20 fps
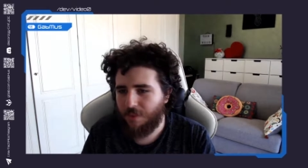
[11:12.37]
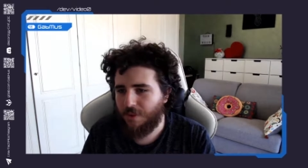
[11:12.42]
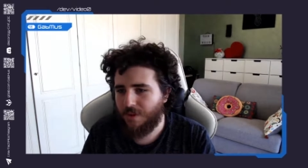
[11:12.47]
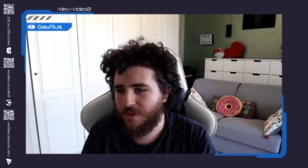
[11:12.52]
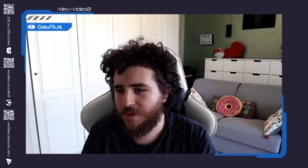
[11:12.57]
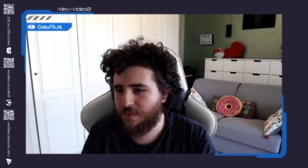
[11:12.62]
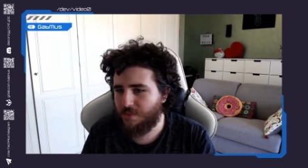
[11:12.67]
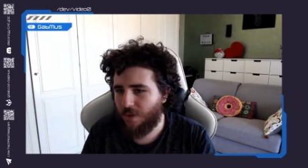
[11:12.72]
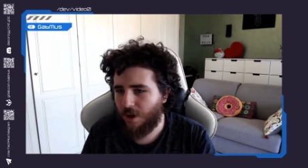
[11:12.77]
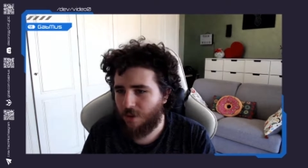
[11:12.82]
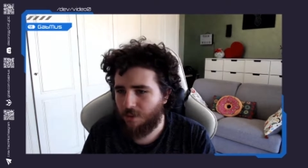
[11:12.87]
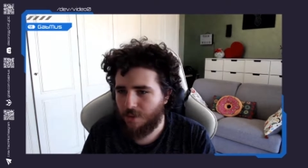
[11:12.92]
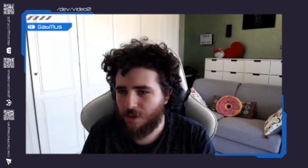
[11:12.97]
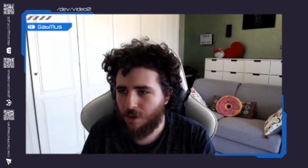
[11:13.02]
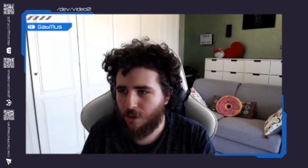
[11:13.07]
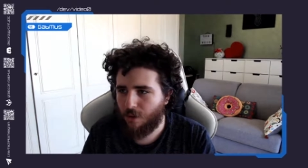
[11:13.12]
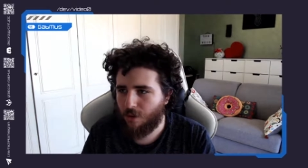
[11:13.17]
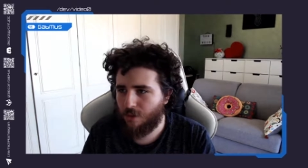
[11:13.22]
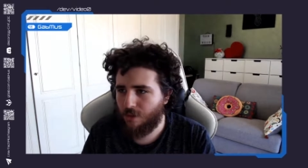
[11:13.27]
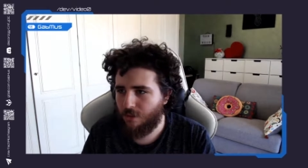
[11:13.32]
It's probably
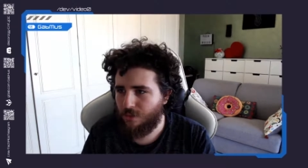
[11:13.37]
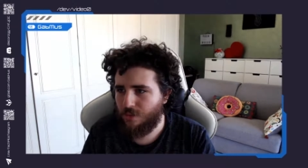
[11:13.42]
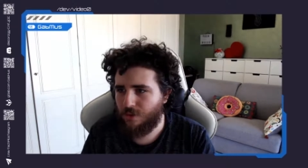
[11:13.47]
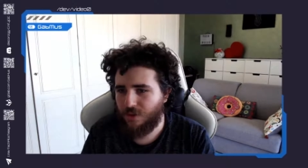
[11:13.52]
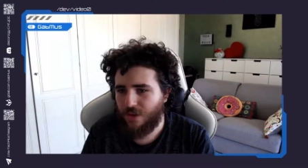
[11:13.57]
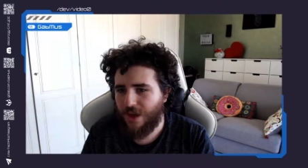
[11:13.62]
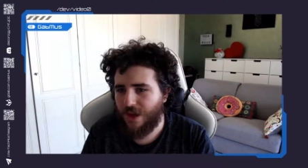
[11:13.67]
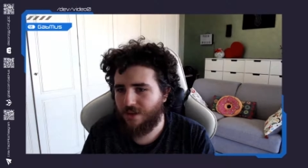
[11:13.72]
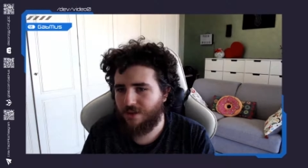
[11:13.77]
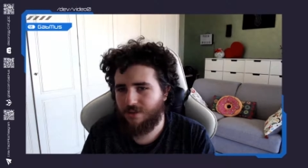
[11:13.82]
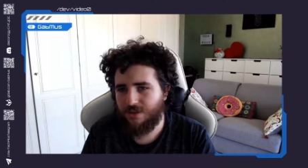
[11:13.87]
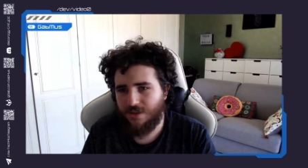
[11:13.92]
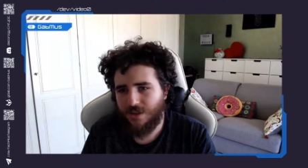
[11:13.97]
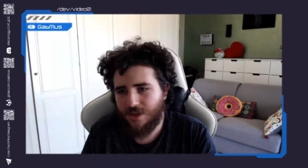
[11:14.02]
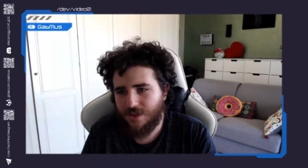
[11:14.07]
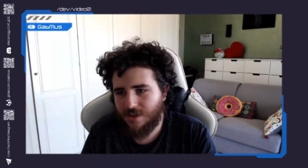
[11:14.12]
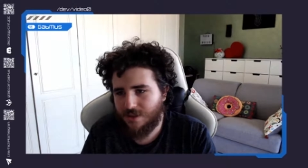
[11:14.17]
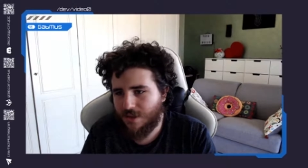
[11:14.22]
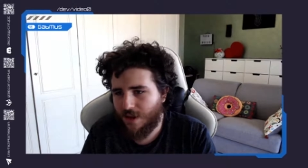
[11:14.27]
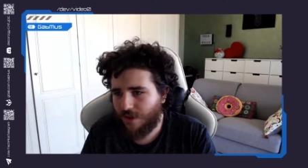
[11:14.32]
all glued together, and
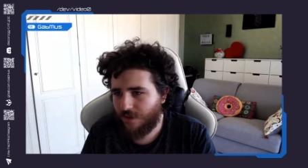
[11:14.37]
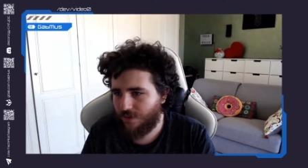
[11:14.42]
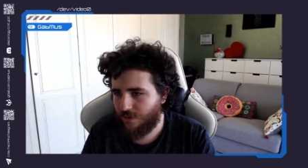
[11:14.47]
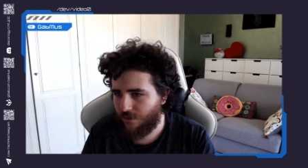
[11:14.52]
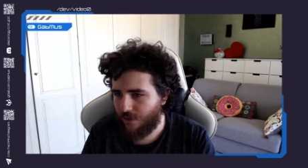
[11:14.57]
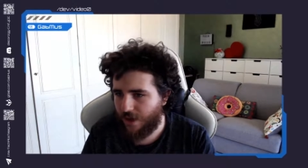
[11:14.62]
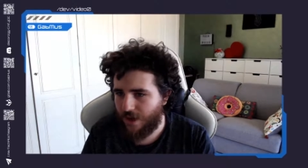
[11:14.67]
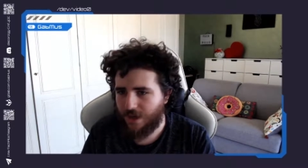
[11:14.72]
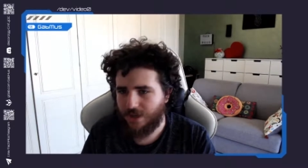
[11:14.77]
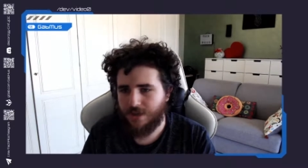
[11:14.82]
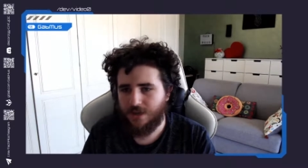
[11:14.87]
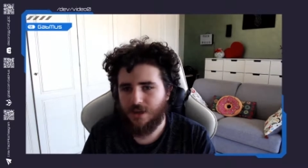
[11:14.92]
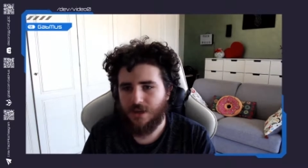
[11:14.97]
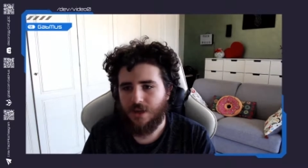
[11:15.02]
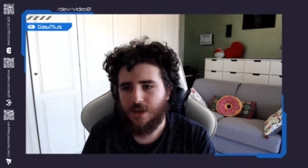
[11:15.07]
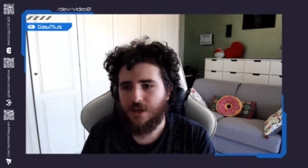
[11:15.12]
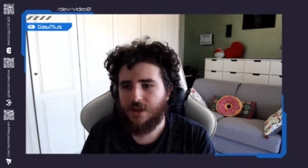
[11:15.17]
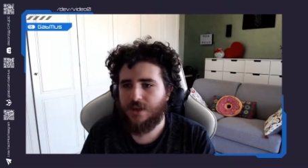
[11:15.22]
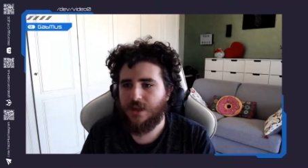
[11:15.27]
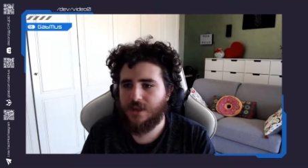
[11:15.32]
that's not great.
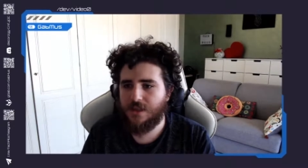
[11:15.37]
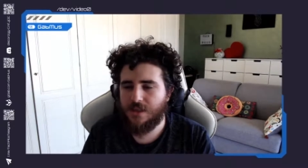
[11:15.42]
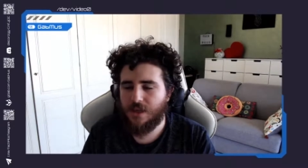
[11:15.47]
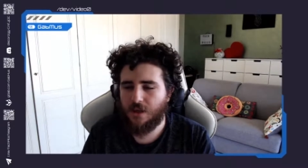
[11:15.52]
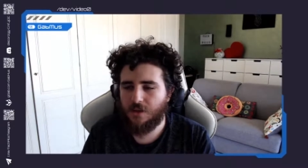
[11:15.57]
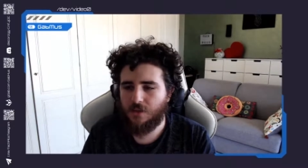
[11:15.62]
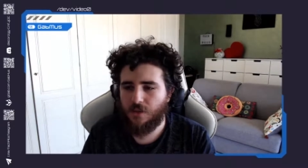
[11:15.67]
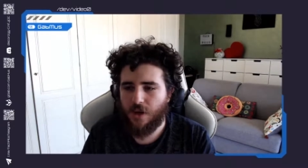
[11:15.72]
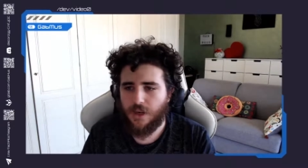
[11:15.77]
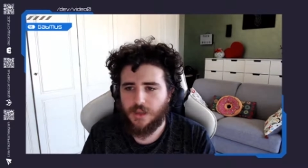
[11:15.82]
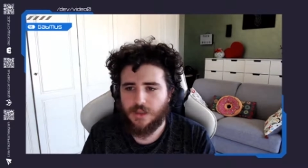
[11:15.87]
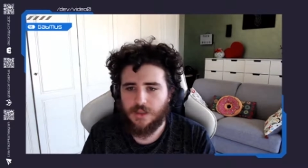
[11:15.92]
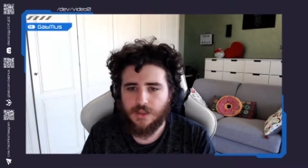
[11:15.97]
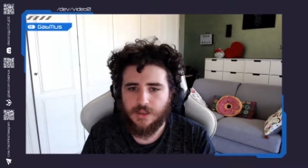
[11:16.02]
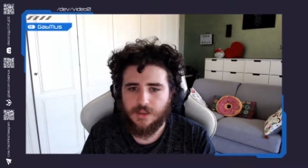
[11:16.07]
That's not great.